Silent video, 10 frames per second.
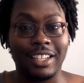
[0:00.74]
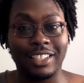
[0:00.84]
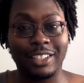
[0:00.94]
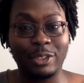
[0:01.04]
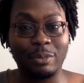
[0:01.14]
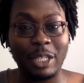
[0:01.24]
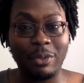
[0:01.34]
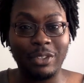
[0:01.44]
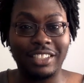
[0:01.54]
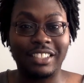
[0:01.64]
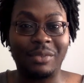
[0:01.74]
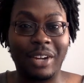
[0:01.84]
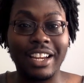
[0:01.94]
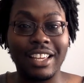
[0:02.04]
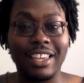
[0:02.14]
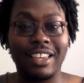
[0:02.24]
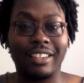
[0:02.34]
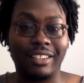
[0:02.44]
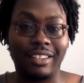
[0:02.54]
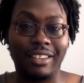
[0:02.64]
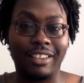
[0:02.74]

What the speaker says: Hello people, this is Ron again.